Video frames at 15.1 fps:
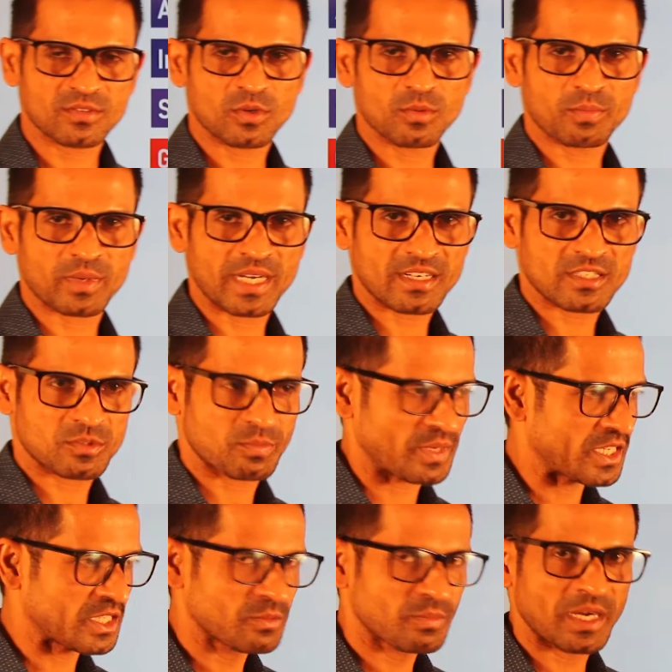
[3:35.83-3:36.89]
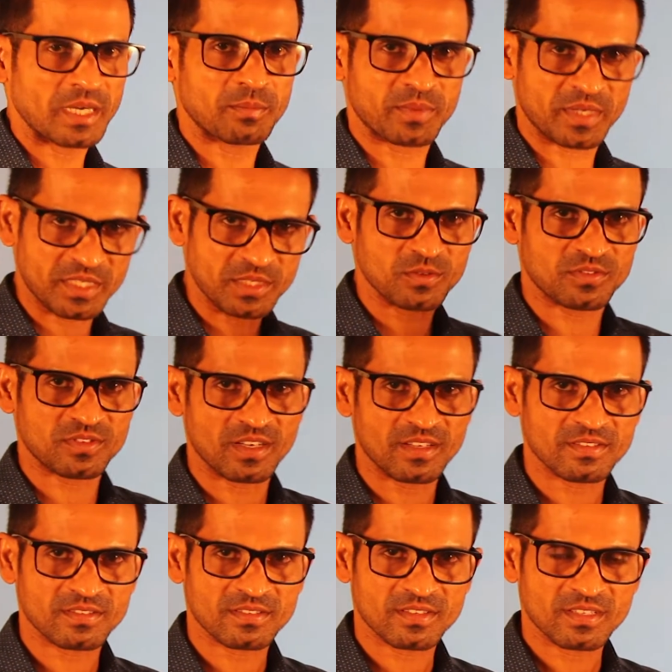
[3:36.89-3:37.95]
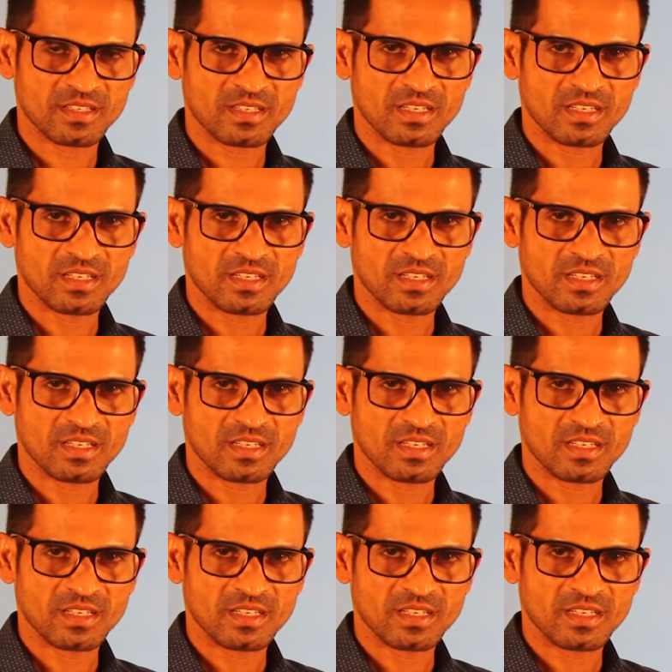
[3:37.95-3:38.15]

on products paid by producers,